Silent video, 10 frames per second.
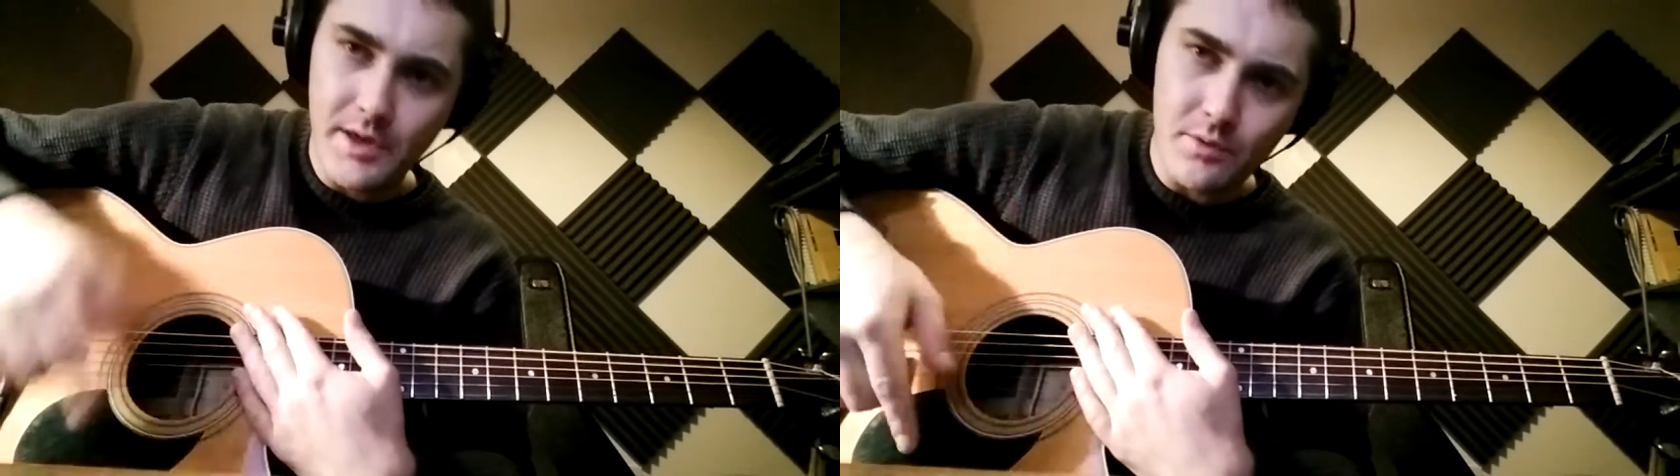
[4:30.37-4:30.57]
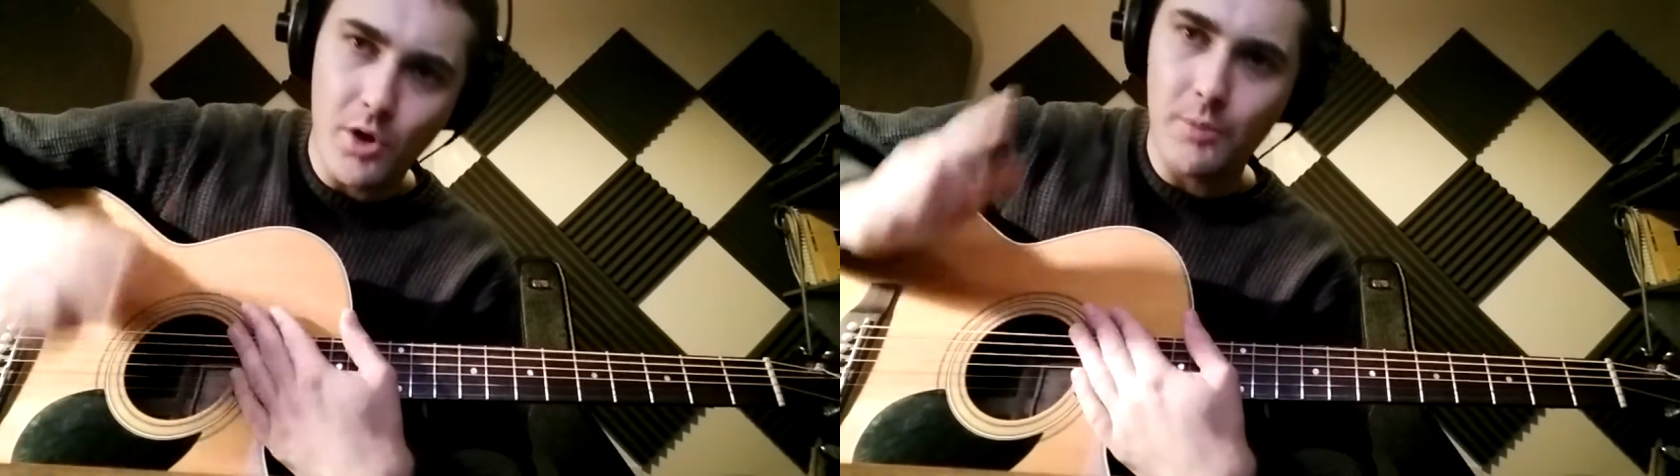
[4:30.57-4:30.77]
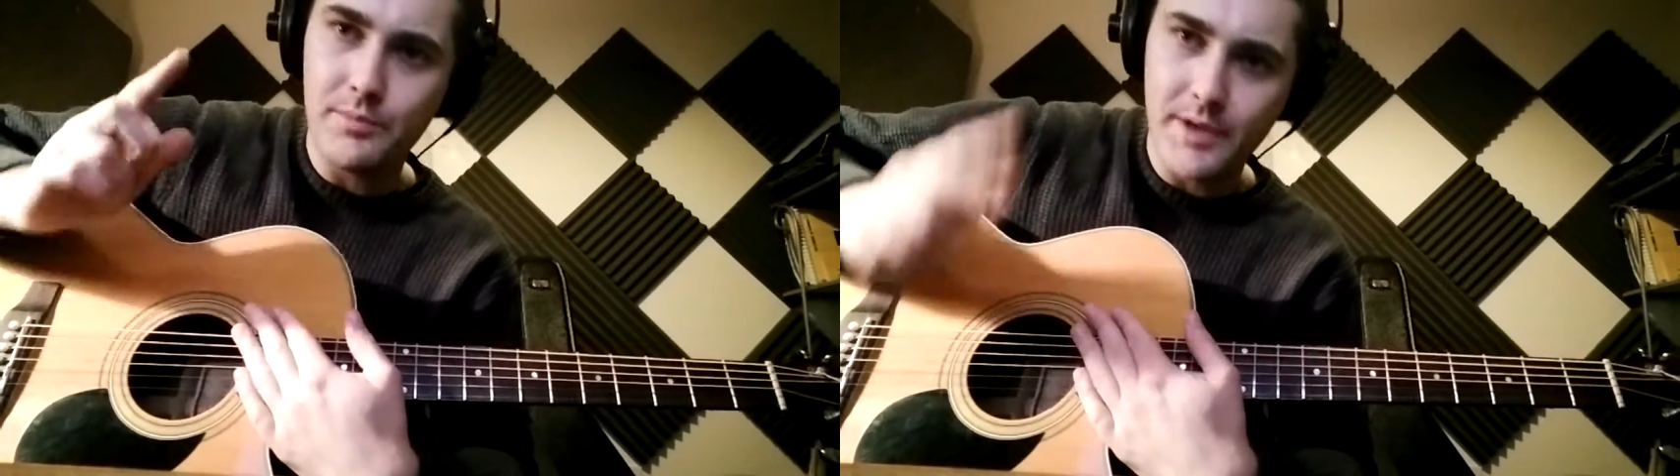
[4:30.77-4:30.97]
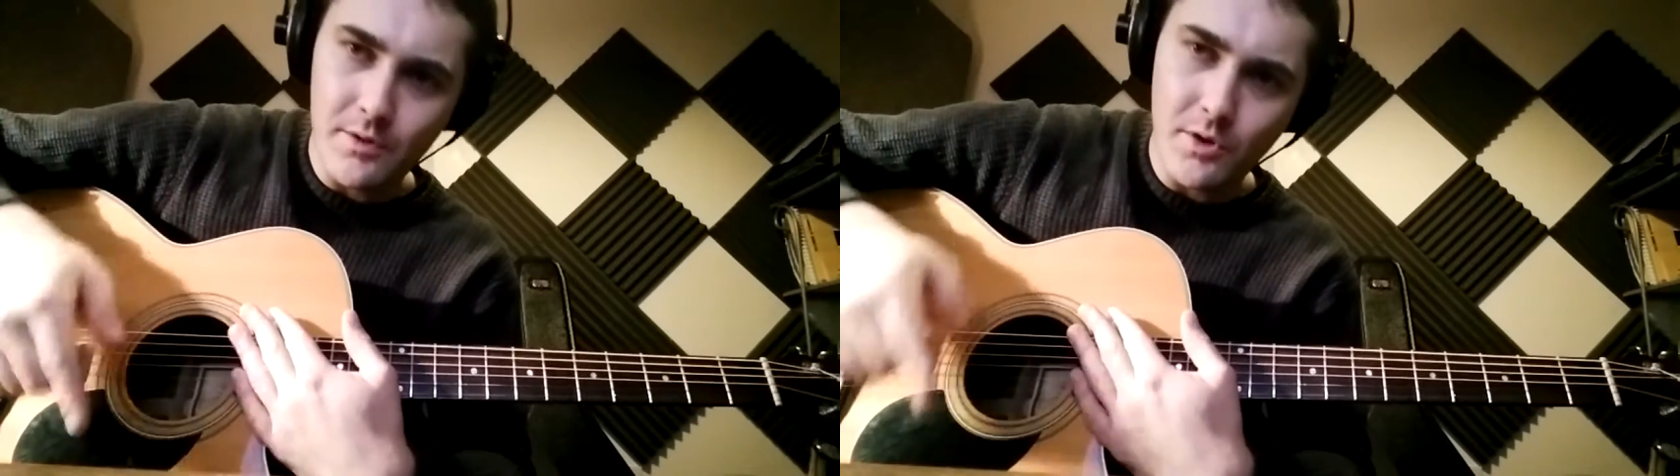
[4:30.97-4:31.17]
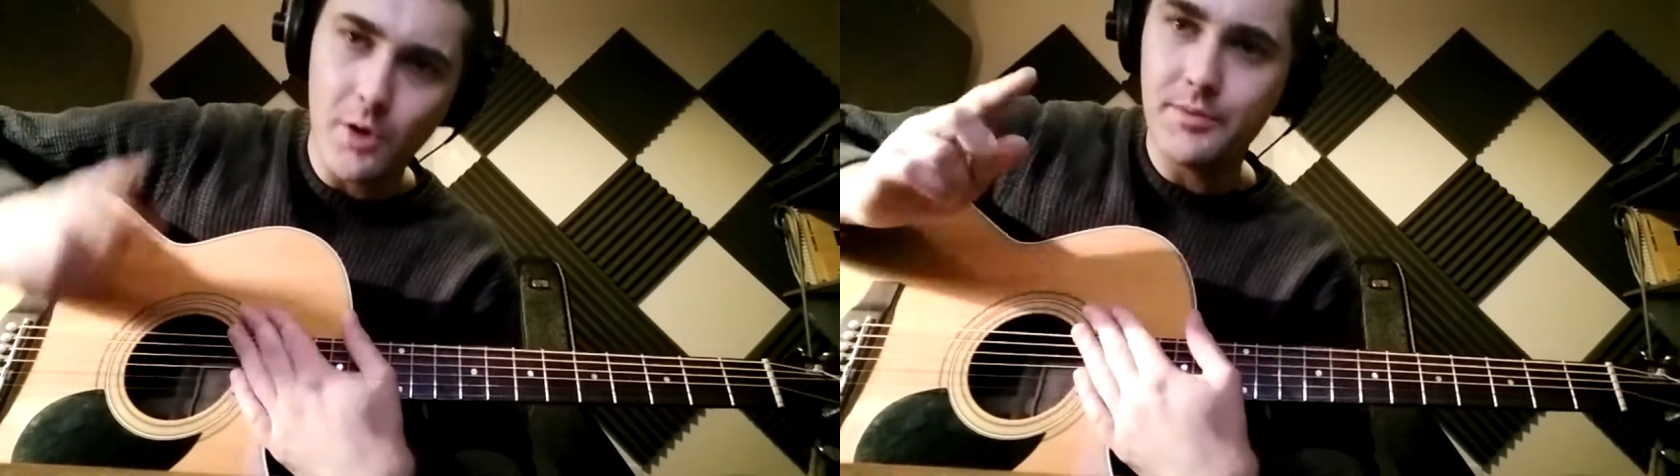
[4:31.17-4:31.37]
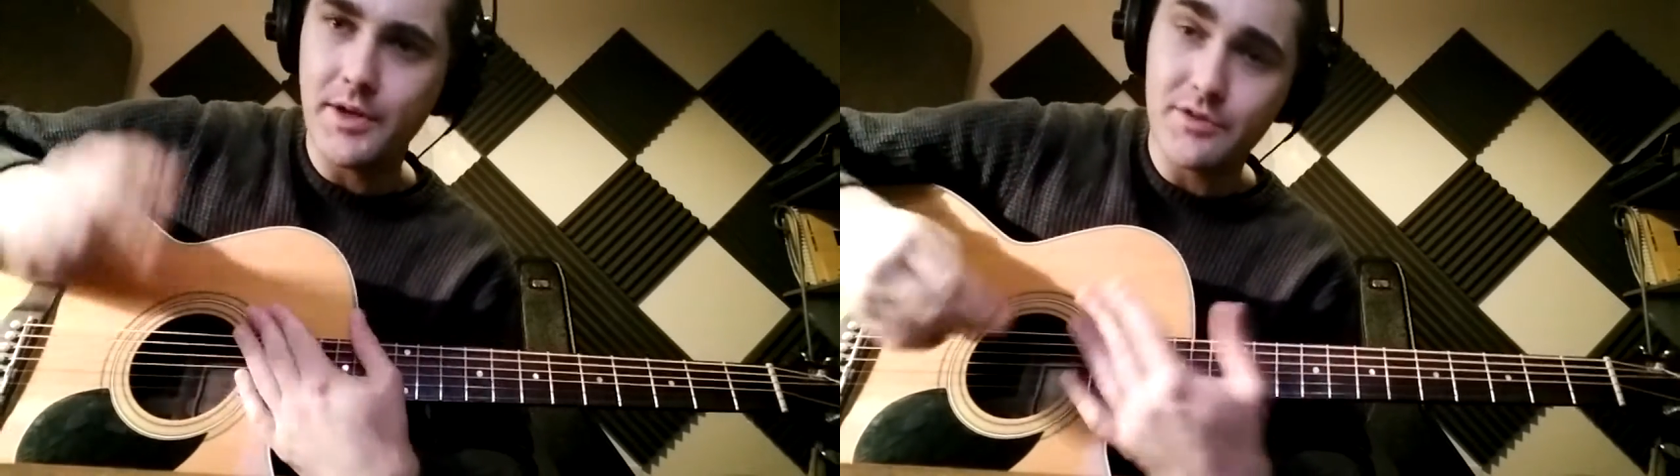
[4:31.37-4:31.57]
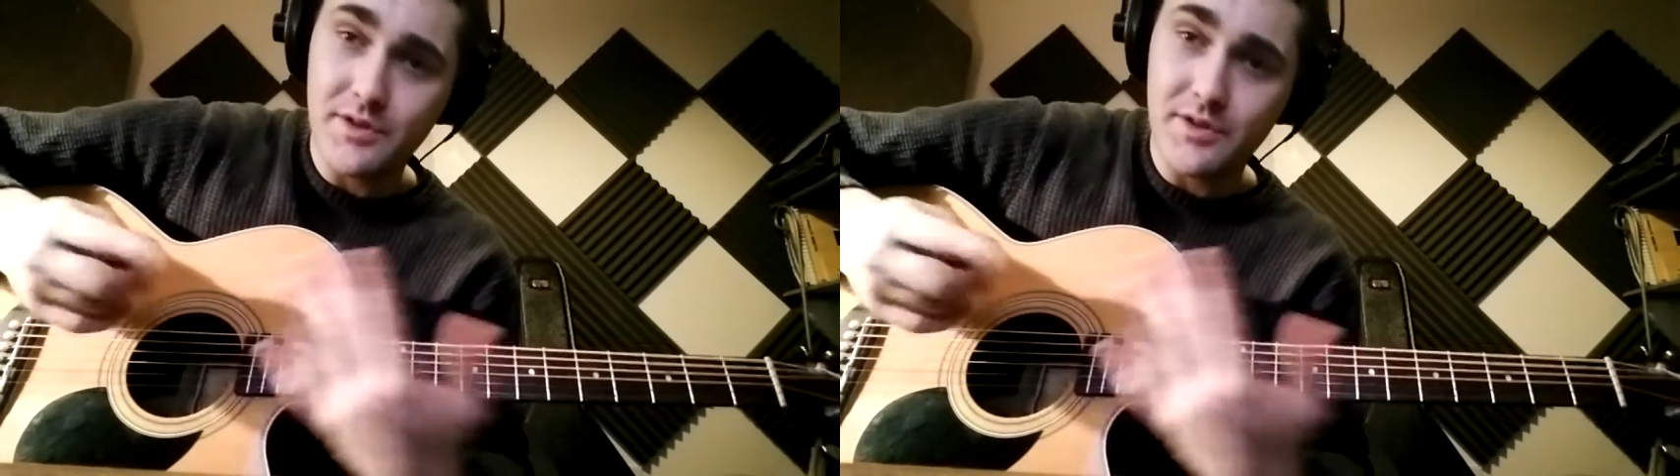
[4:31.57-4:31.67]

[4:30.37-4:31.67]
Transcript: down, up, down, up, down.